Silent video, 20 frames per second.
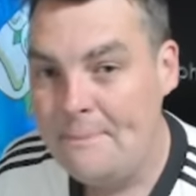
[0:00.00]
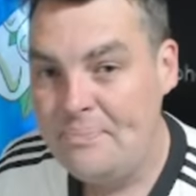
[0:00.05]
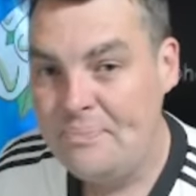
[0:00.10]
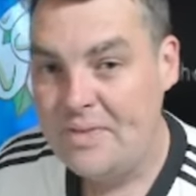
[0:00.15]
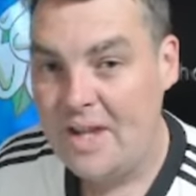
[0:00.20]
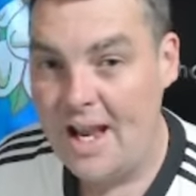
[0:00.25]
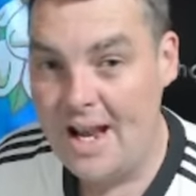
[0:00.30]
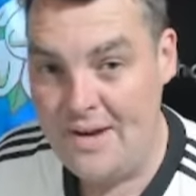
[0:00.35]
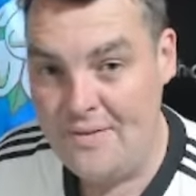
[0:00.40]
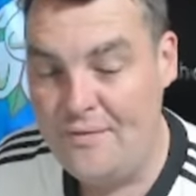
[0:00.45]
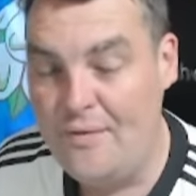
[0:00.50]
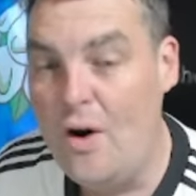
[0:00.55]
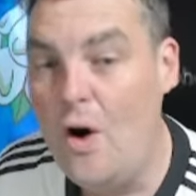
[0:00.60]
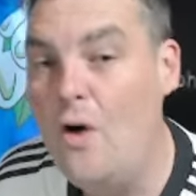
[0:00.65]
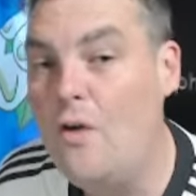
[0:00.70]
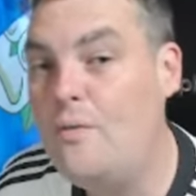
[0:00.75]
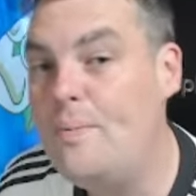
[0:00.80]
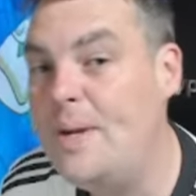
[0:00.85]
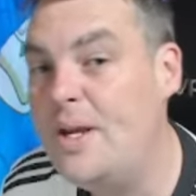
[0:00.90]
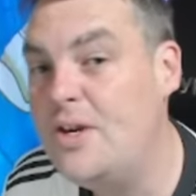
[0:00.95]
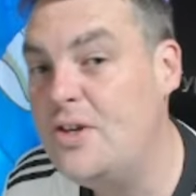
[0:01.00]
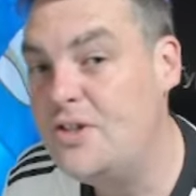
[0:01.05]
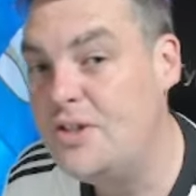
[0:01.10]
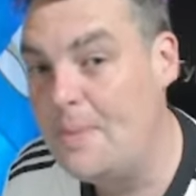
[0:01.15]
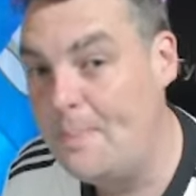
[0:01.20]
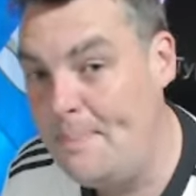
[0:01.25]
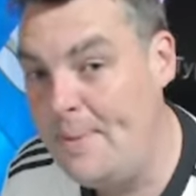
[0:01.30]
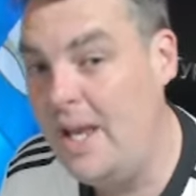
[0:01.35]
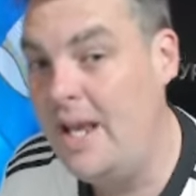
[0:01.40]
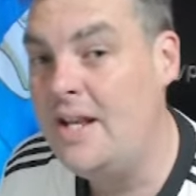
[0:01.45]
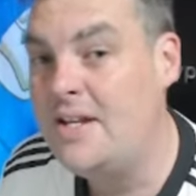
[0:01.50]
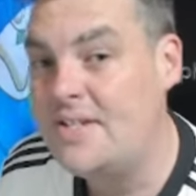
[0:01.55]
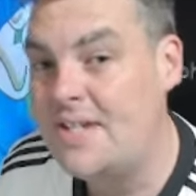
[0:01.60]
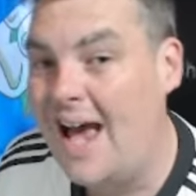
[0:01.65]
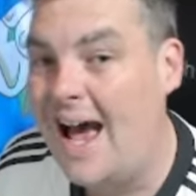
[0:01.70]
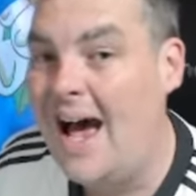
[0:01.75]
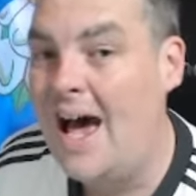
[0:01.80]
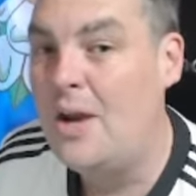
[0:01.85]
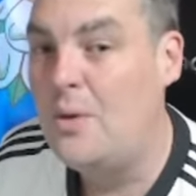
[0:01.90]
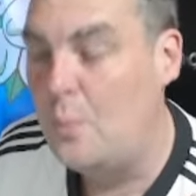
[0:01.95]
involved because the picks
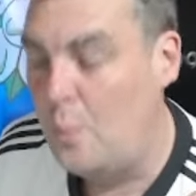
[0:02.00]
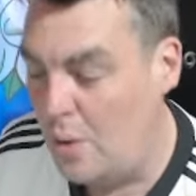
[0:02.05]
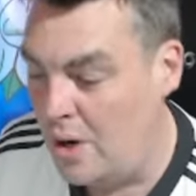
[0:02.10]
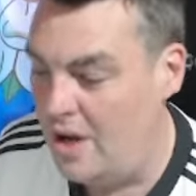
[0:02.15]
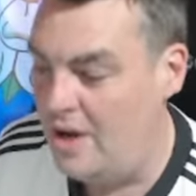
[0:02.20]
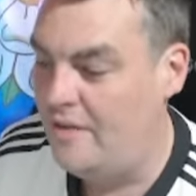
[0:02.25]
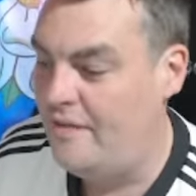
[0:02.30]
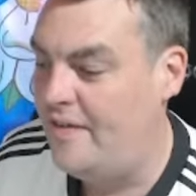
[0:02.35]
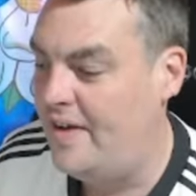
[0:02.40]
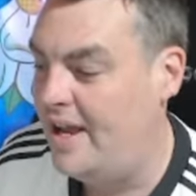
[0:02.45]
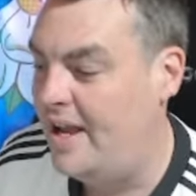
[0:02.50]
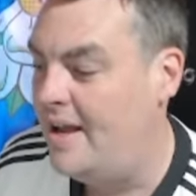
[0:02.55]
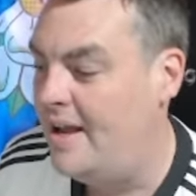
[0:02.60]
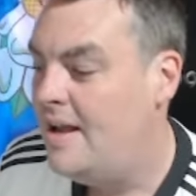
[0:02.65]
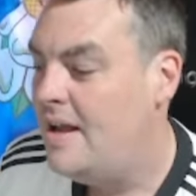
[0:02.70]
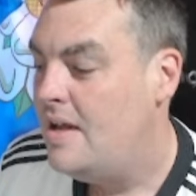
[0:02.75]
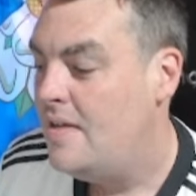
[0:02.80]
aren't worth it.